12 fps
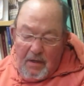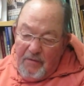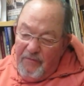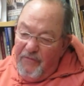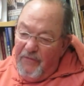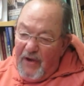
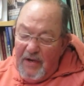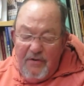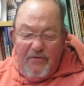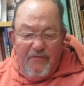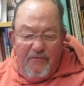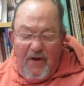
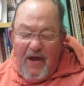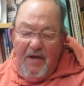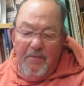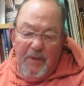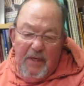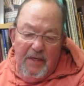faith
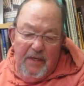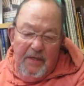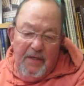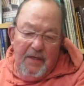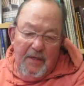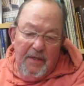
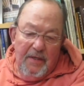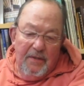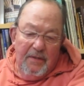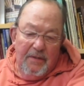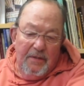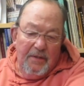family
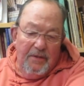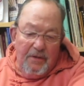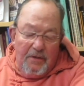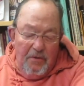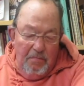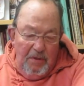and
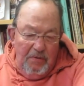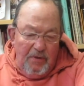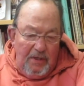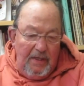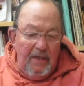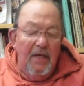the
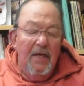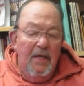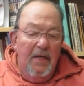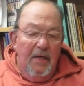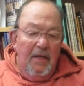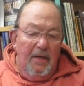community.
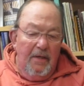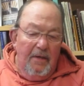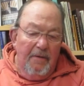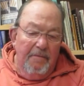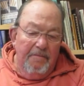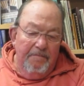
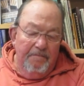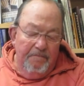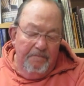Um,